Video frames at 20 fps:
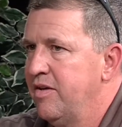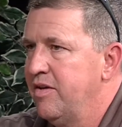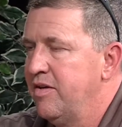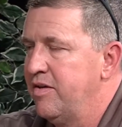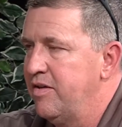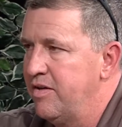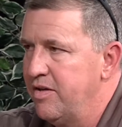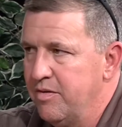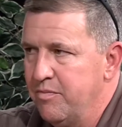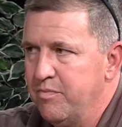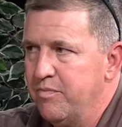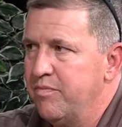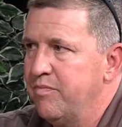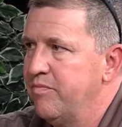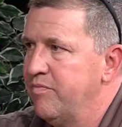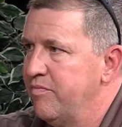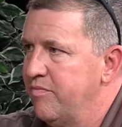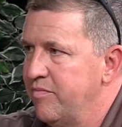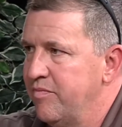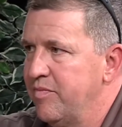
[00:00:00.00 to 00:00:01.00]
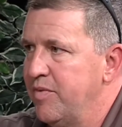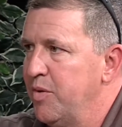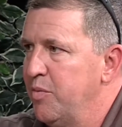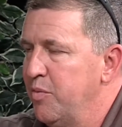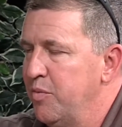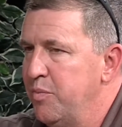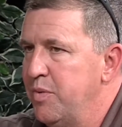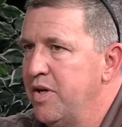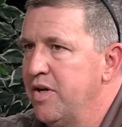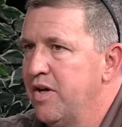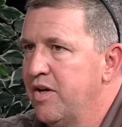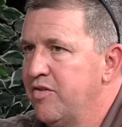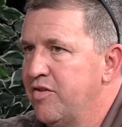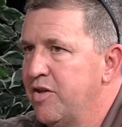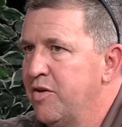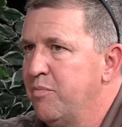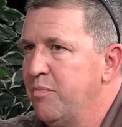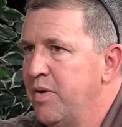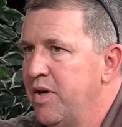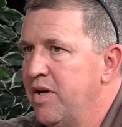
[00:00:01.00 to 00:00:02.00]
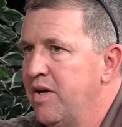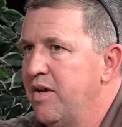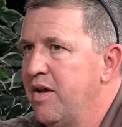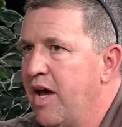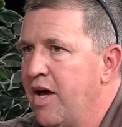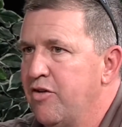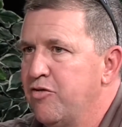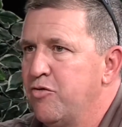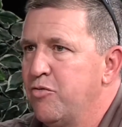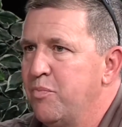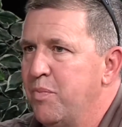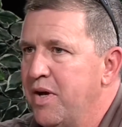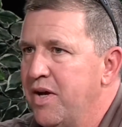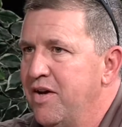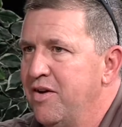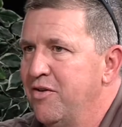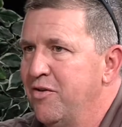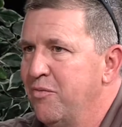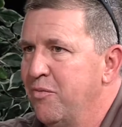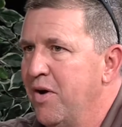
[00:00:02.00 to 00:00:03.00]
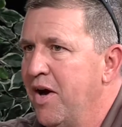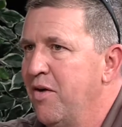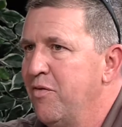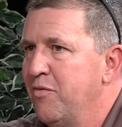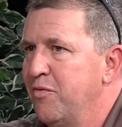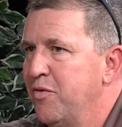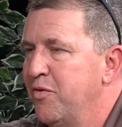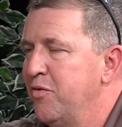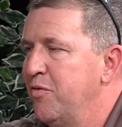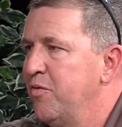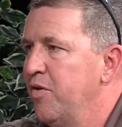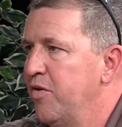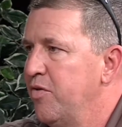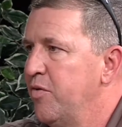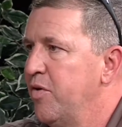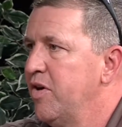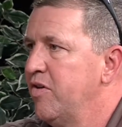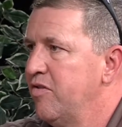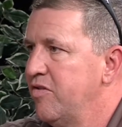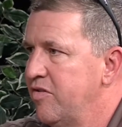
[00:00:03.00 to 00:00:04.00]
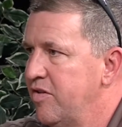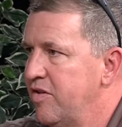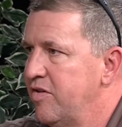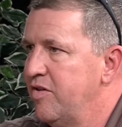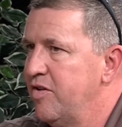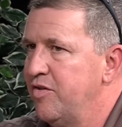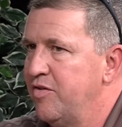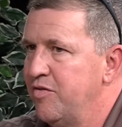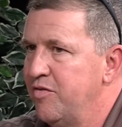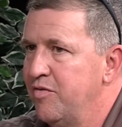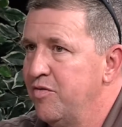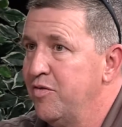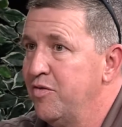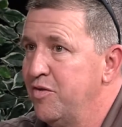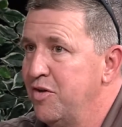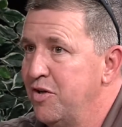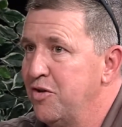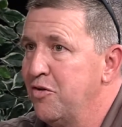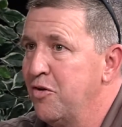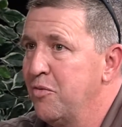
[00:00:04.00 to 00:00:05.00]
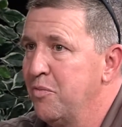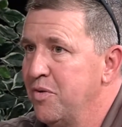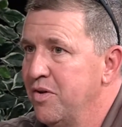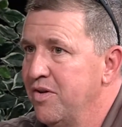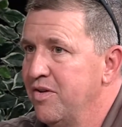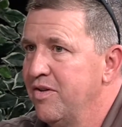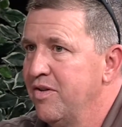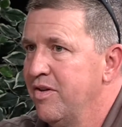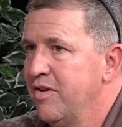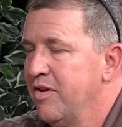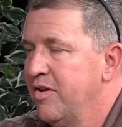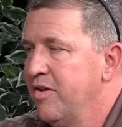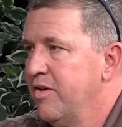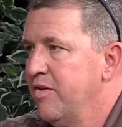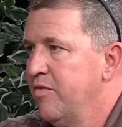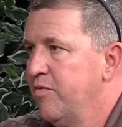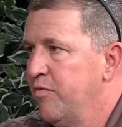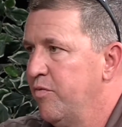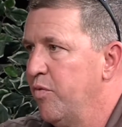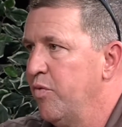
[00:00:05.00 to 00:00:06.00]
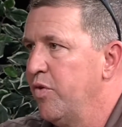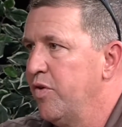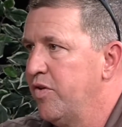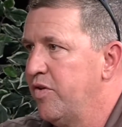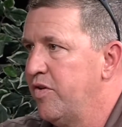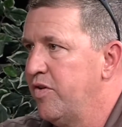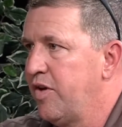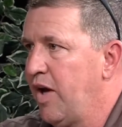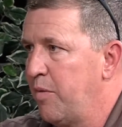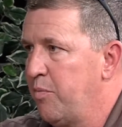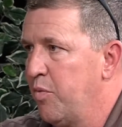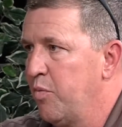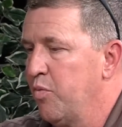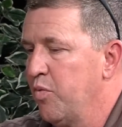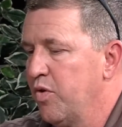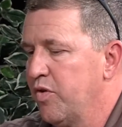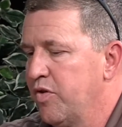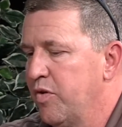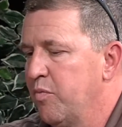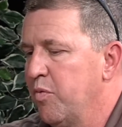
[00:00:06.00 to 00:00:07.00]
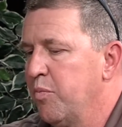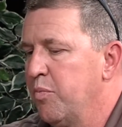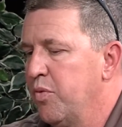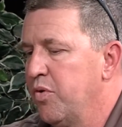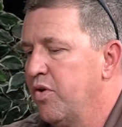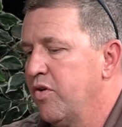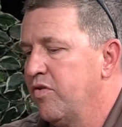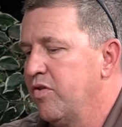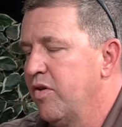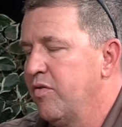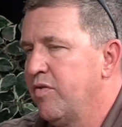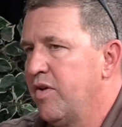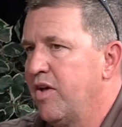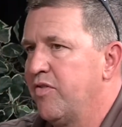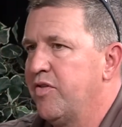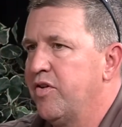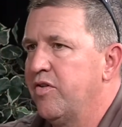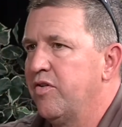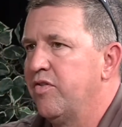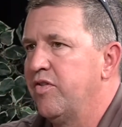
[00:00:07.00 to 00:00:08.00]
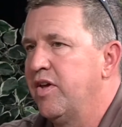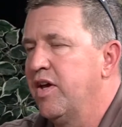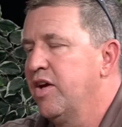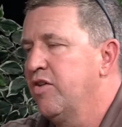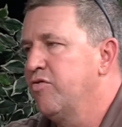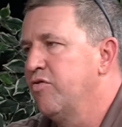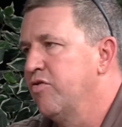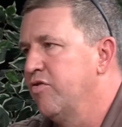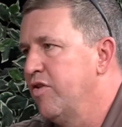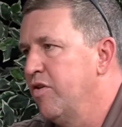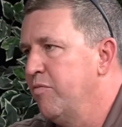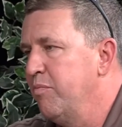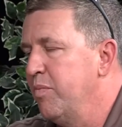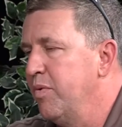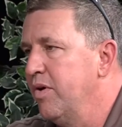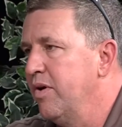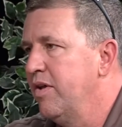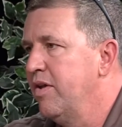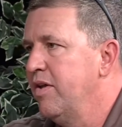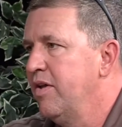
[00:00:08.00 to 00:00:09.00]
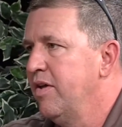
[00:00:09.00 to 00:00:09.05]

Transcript: yep, it would be nice to get paid hazard pay or however other agencies determine it for the type of work that we're putting ourselves out there and the extra stuff, but